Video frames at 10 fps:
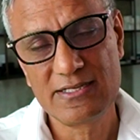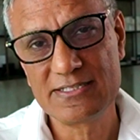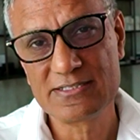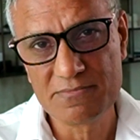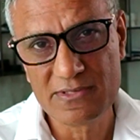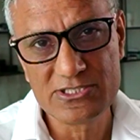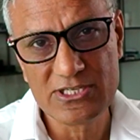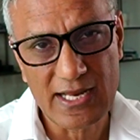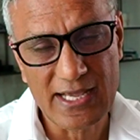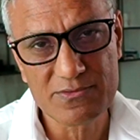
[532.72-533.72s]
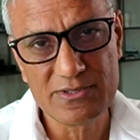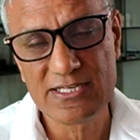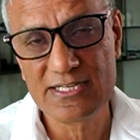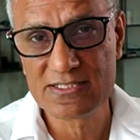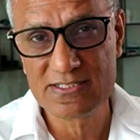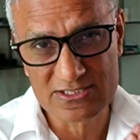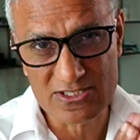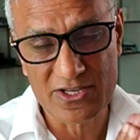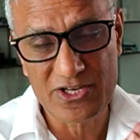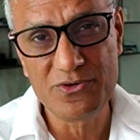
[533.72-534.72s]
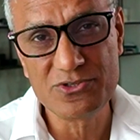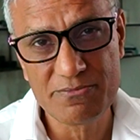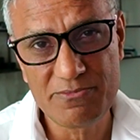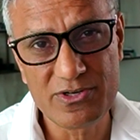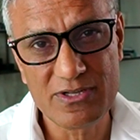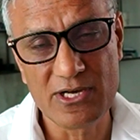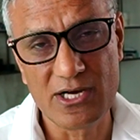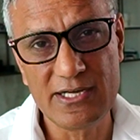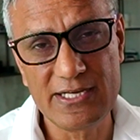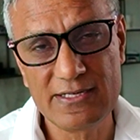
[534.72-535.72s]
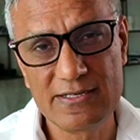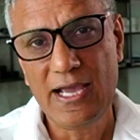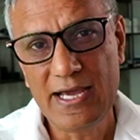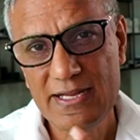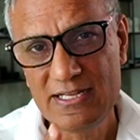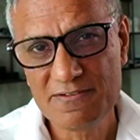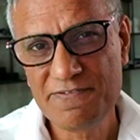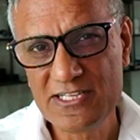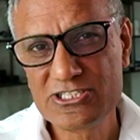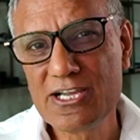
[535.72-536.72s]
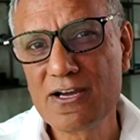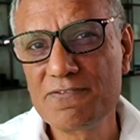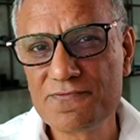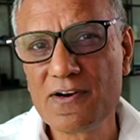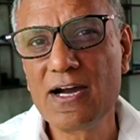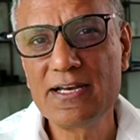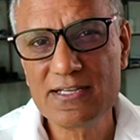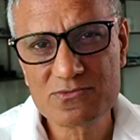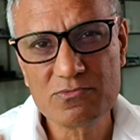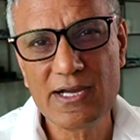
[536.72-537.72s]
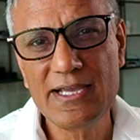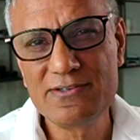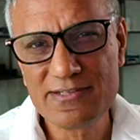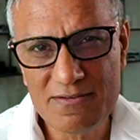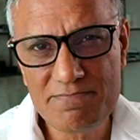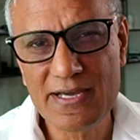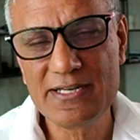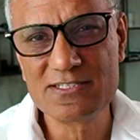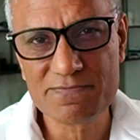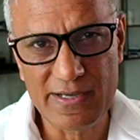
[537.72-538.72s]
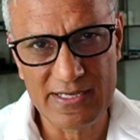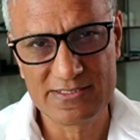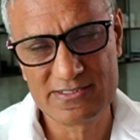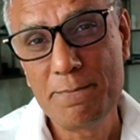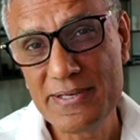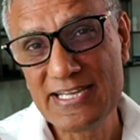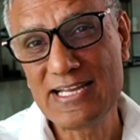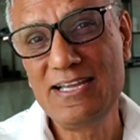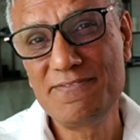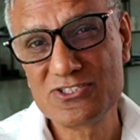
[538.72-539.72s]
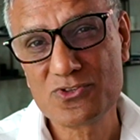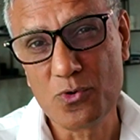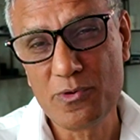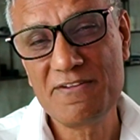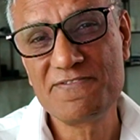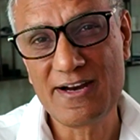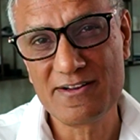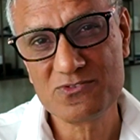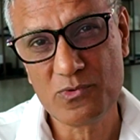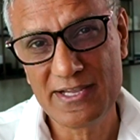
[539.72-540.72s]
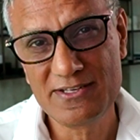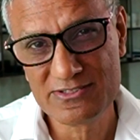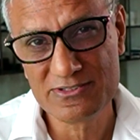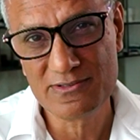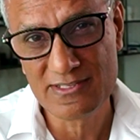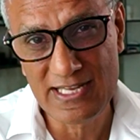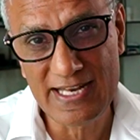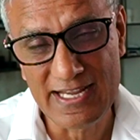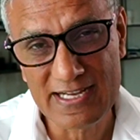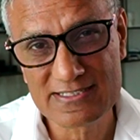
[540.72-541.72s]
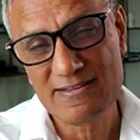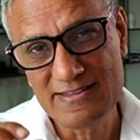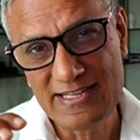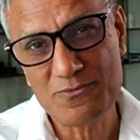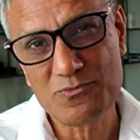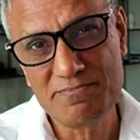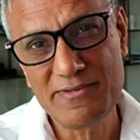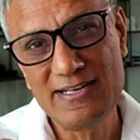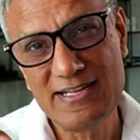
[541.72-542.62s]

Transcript: is an emerging language. It's, it's got a huge community behind it, and it's eventually going to find its way into the embedded space. Particularly if it's already found its way into Linux, that will mean